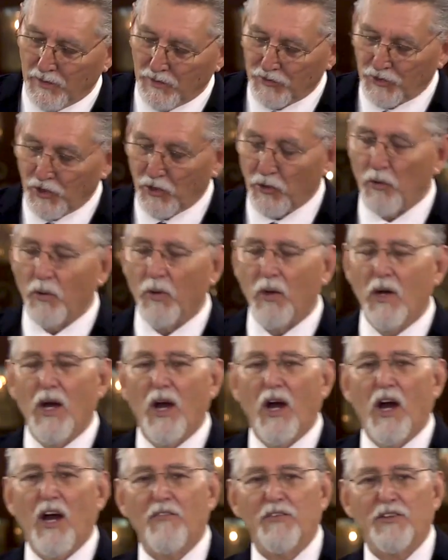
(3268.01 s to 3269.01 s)
So
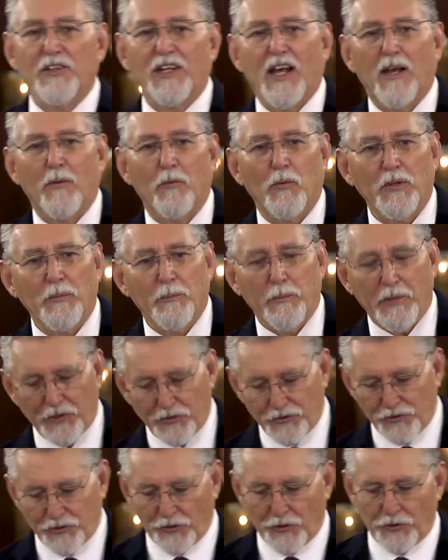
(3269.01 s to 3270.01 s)
oftentimes we
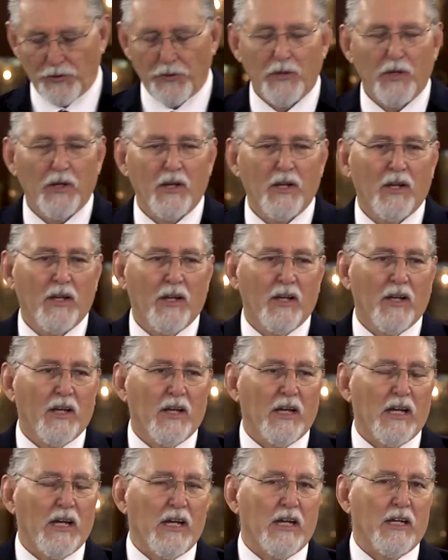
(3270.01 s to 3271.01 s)
picture
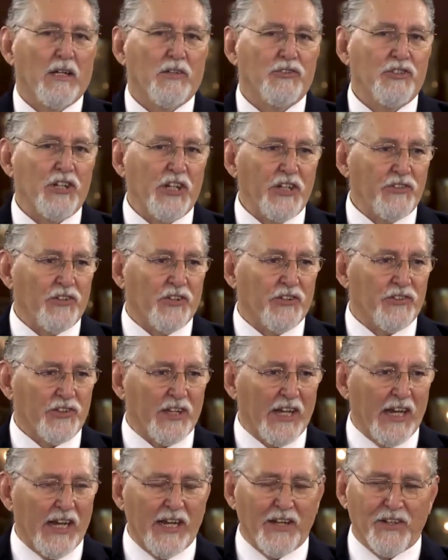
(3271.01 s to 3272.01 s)
uh, Jesus
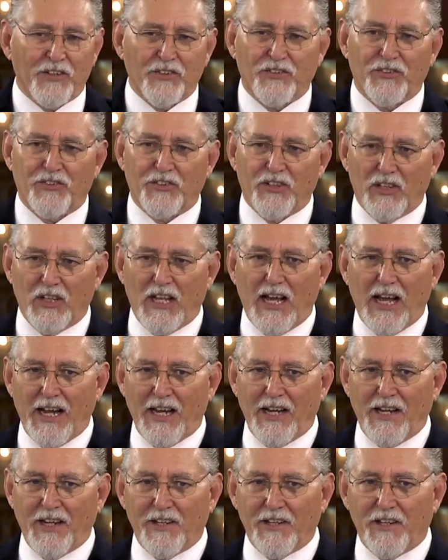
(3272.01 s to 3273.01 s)
as the
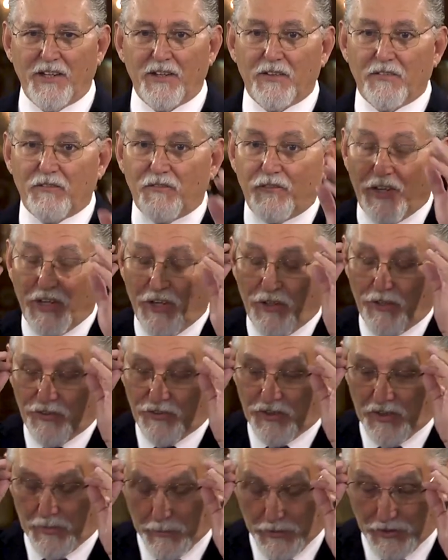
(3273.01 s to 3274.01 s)
lion and
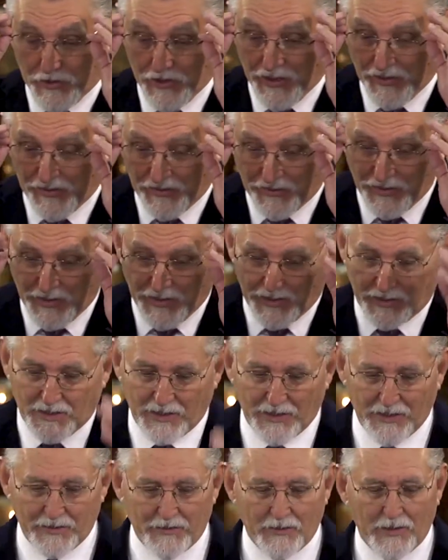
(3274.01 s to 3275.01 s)
fierce and majestic,
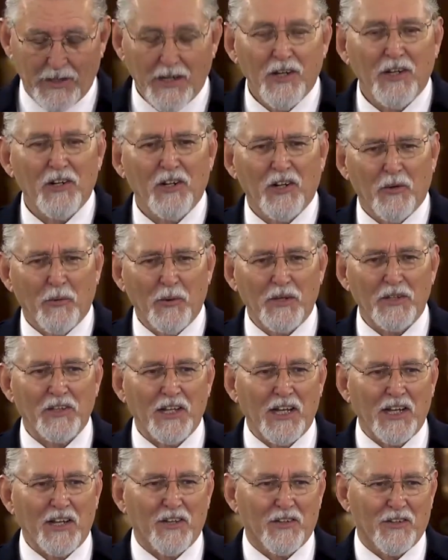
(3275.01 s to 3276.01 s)
and you know we
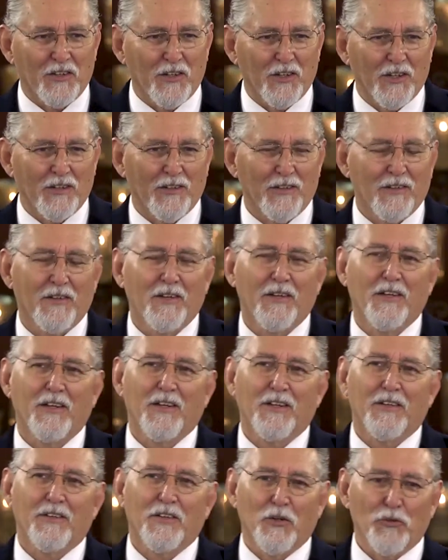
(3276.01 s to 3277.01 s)
think of the
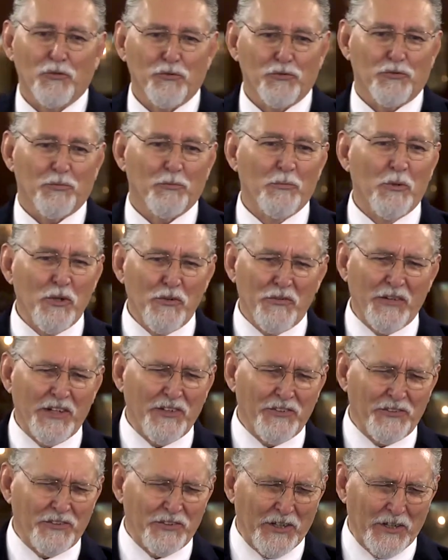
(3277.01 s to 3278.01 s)
those
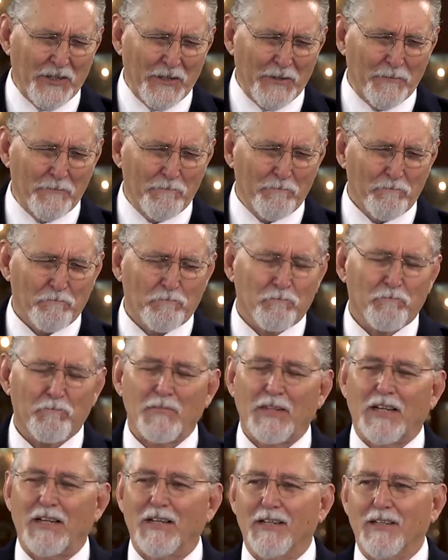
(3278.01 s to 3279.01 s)
movies. Um,
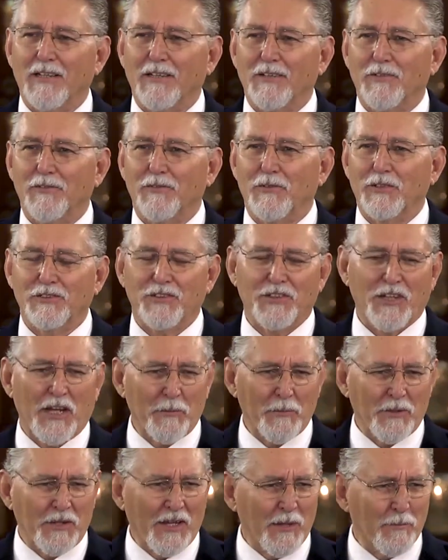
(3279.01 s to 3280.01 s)
uh, what's the
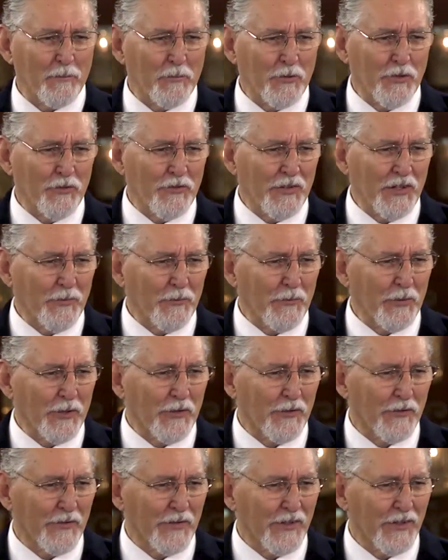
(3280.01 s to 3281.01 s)
name of that movie
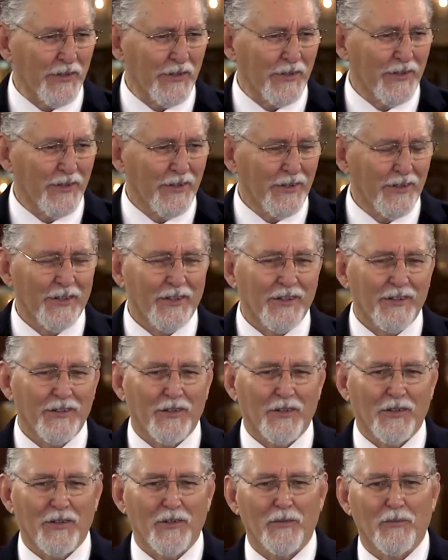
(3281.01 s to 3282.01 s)
where the
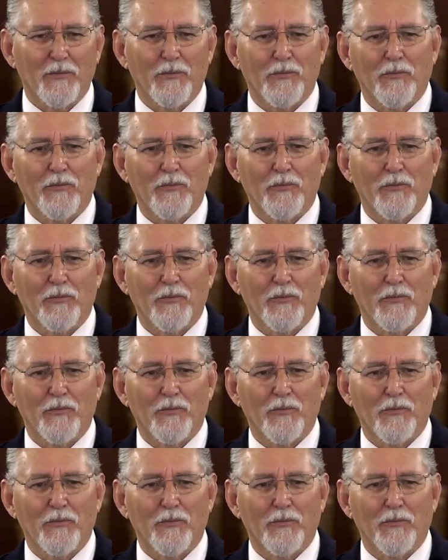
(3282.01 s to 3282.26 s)
the